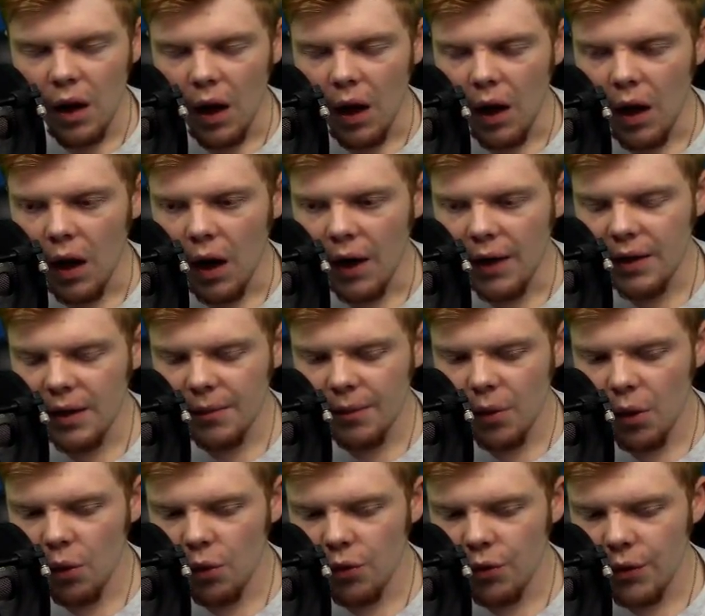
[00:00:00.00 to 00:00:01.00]
I ended up
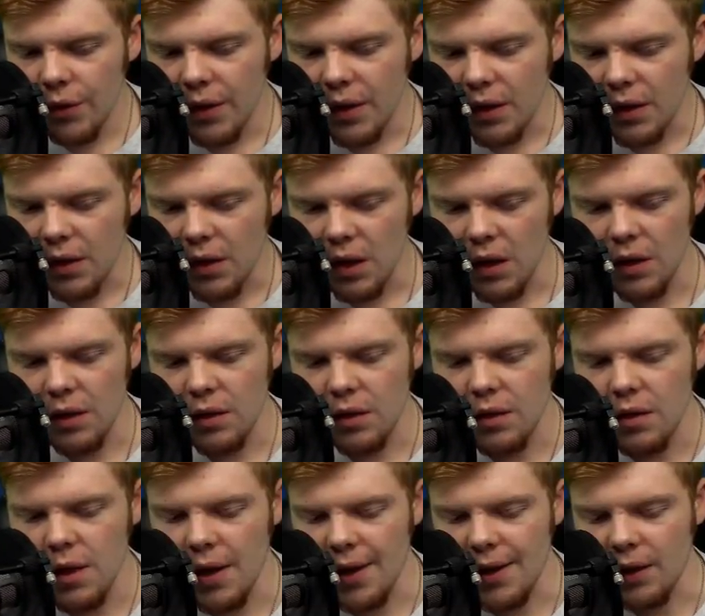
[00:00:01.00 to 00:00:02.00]
ordering
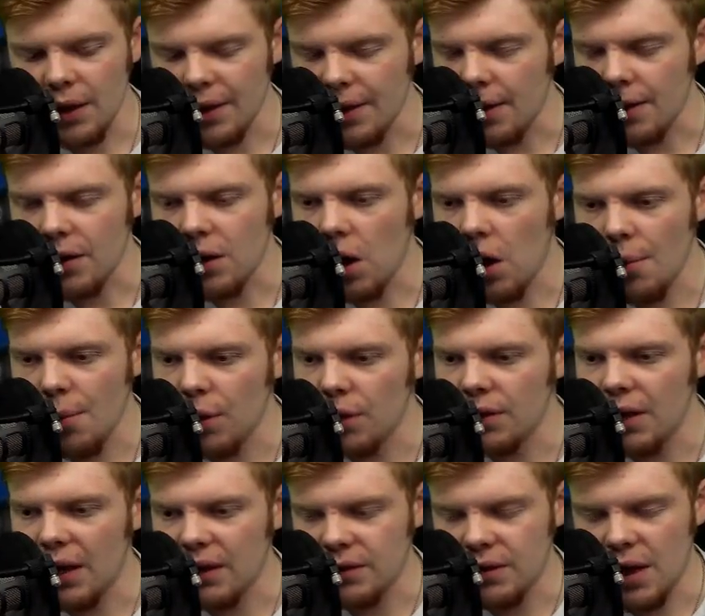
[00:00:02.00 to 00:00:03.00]
a caramel
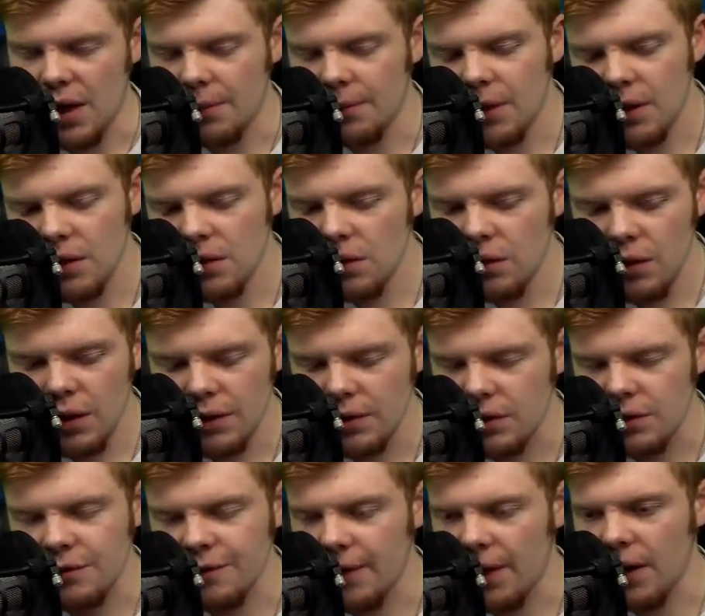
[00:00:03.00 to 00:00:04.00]
latte. I'm like, you know what?
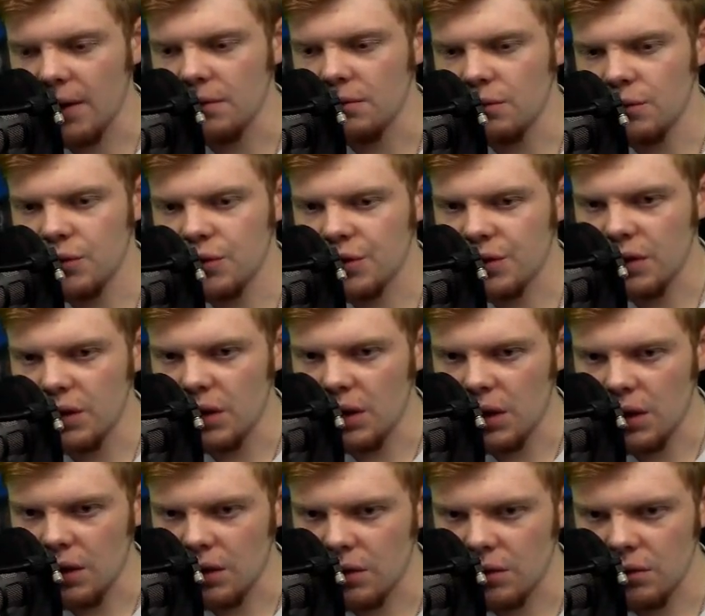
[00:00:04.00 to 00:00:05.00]
It's fine. We're just gonna
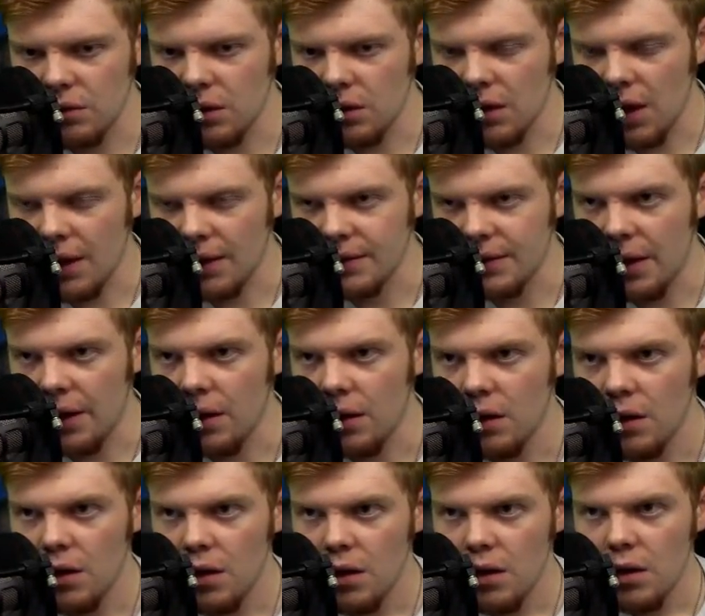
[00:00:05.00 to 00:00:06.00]
get a latte.
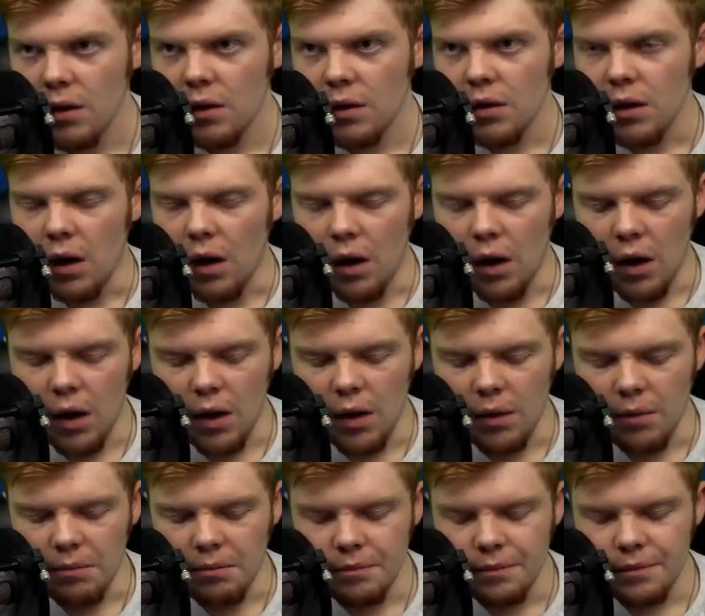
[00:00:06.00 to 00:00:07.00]

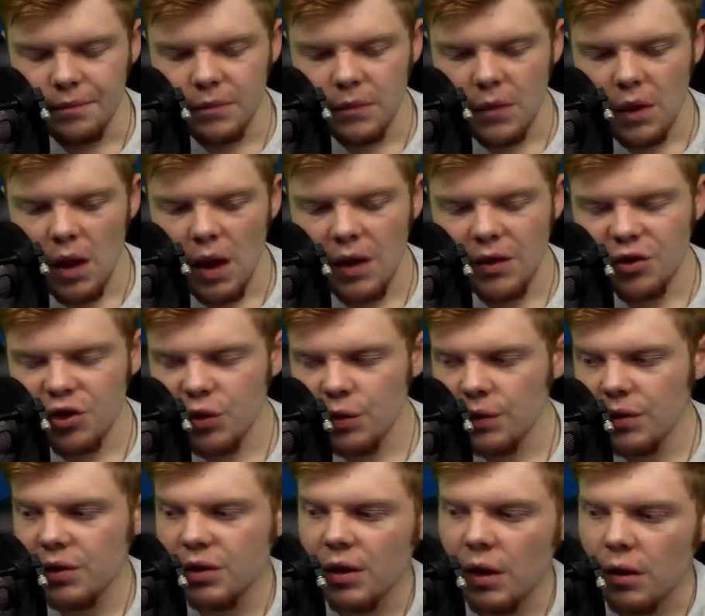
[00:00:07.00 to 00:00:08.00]
And she was
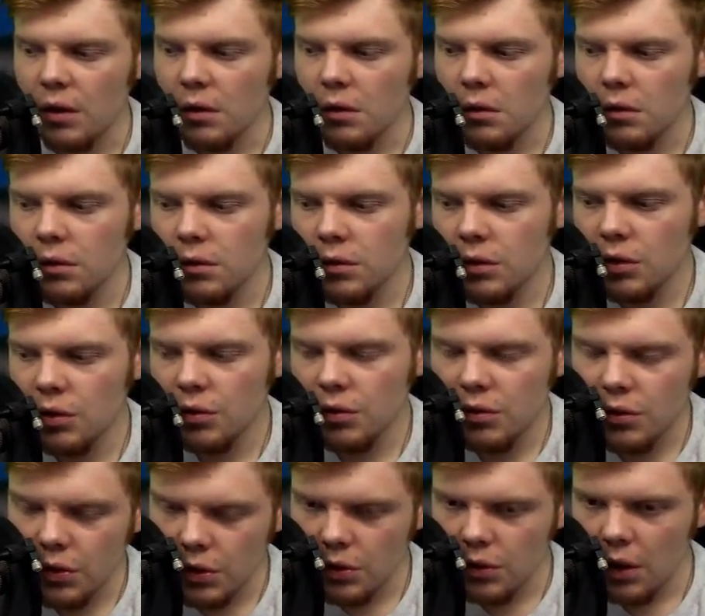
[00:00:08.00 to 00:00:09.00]
just like, do
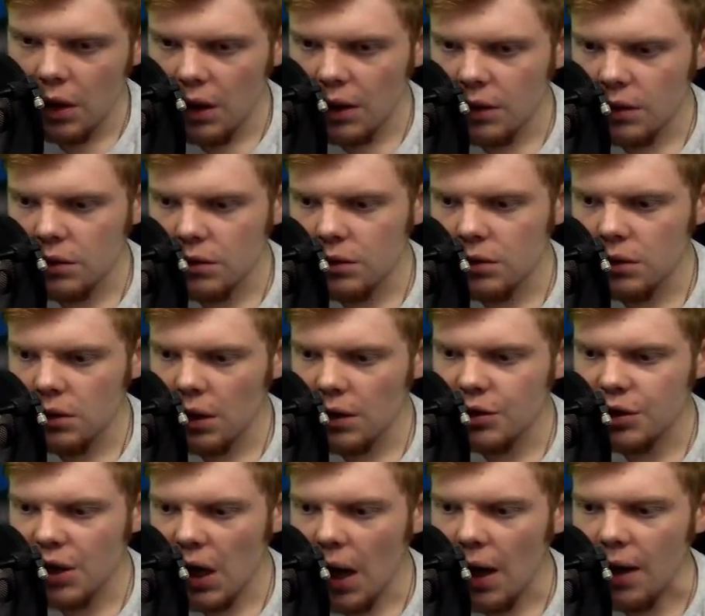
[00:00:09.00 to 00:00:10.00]
you like
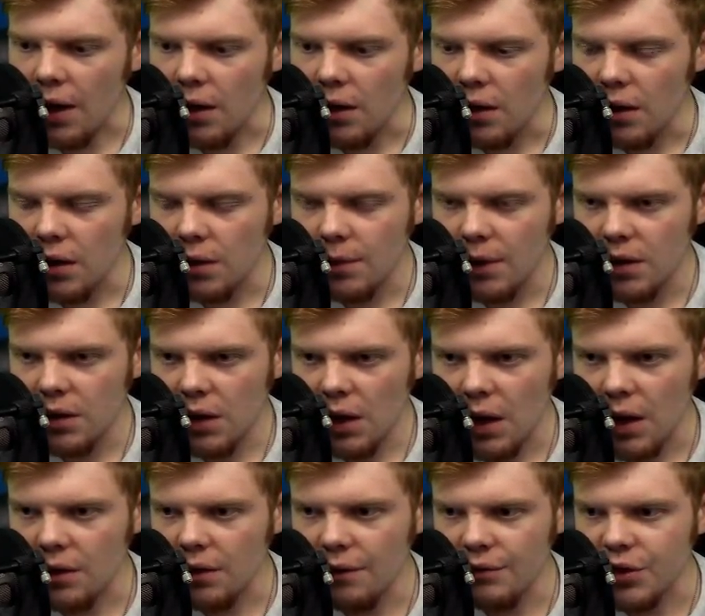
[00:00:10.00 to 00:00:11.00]
chai? And I'm like, yeah, I
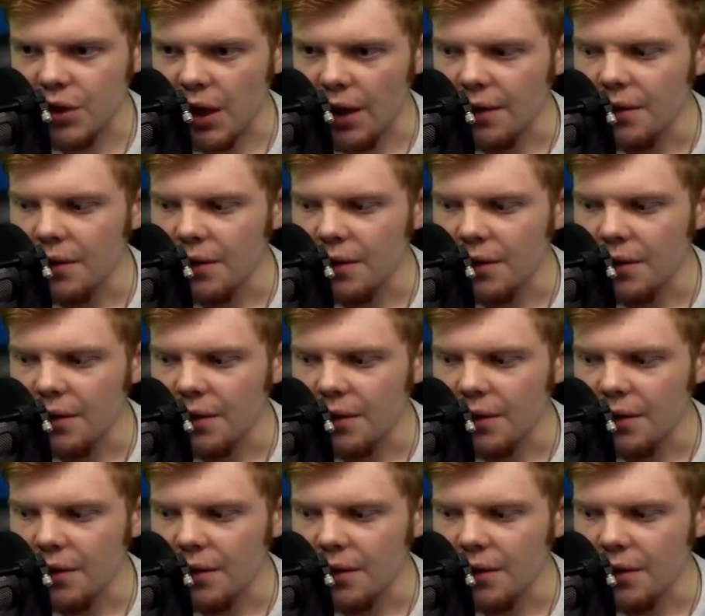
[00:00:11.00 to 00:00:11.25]
love chai.